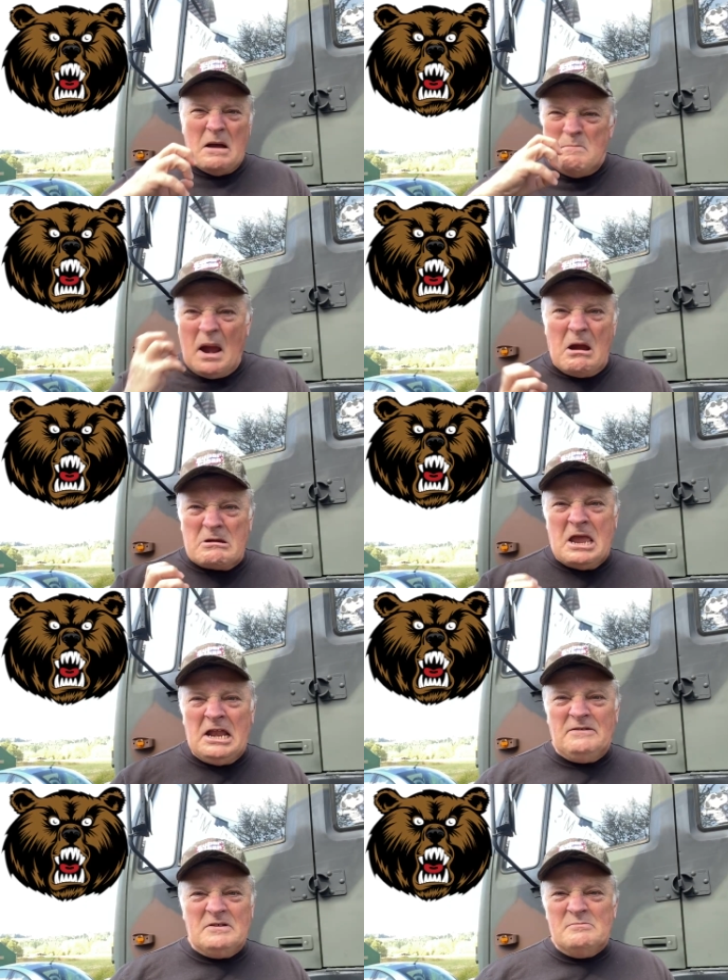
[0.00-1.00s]
A bear
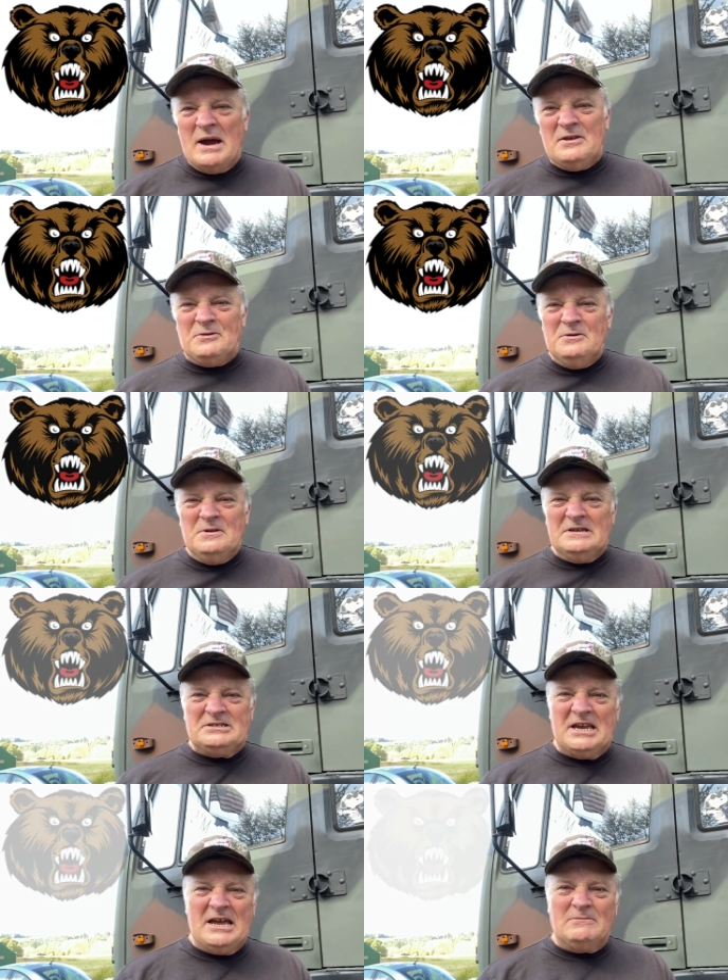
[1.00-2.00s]
can't even bite through
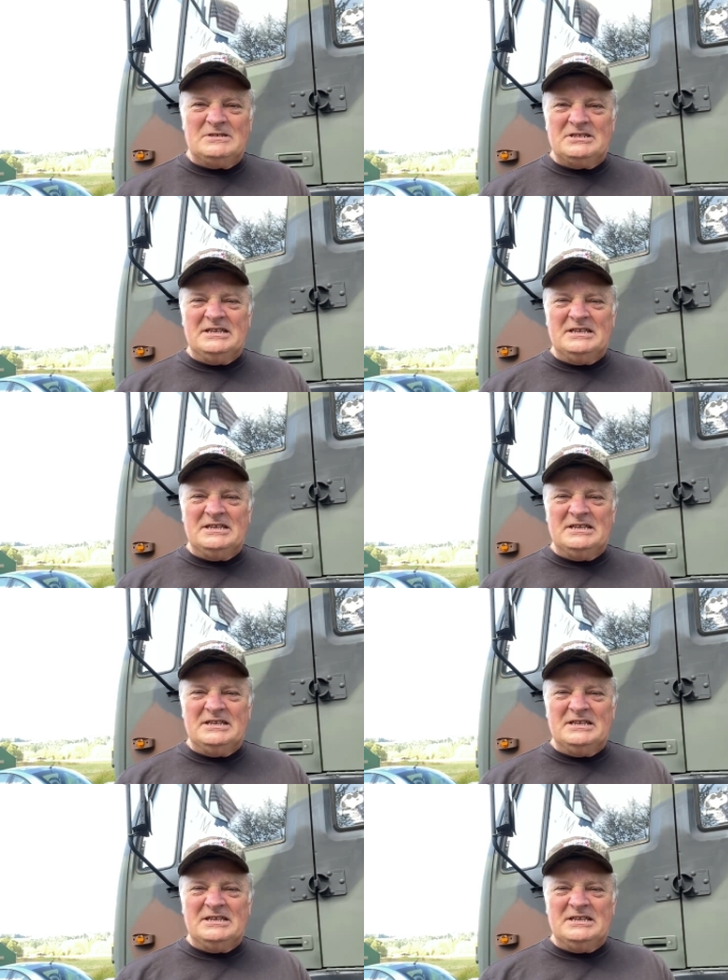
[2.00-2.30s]
this sandwich.